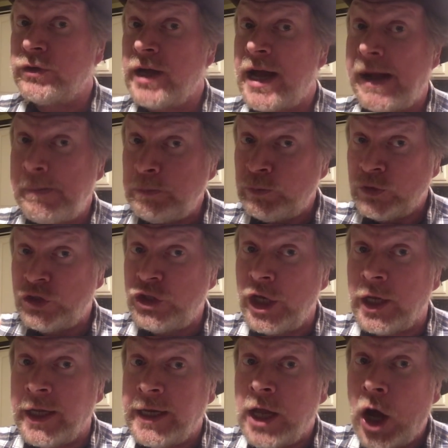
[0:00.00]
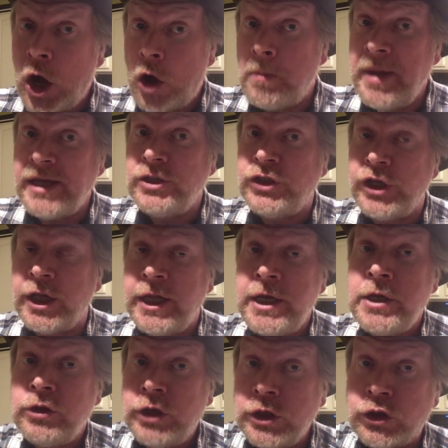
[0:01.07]
forgot. Chili, homemade
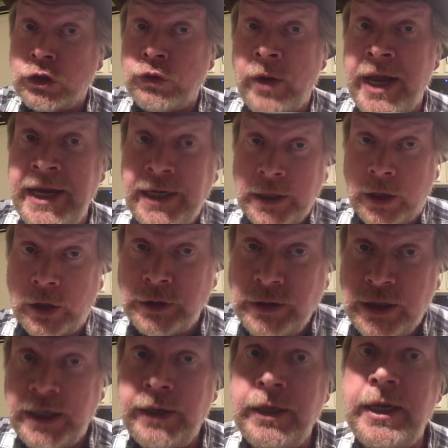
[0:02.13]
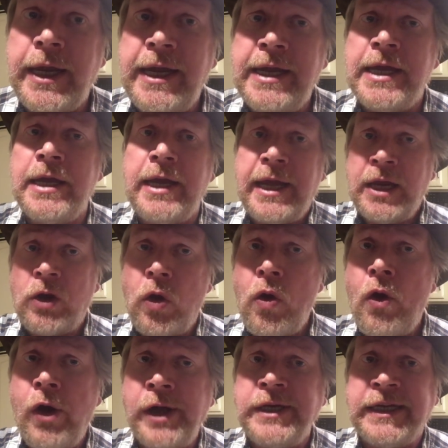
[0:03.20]
chili. These are great in, in and
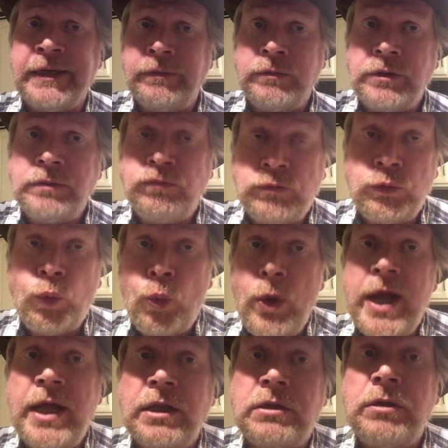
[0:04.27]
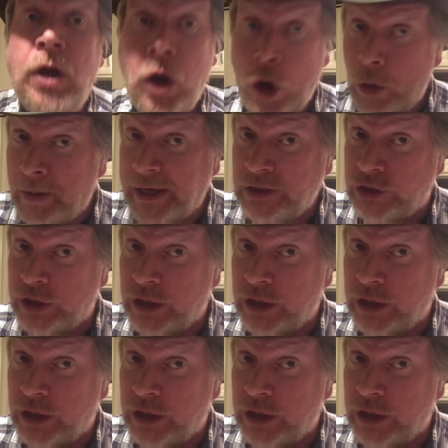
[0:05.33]
on and with homemade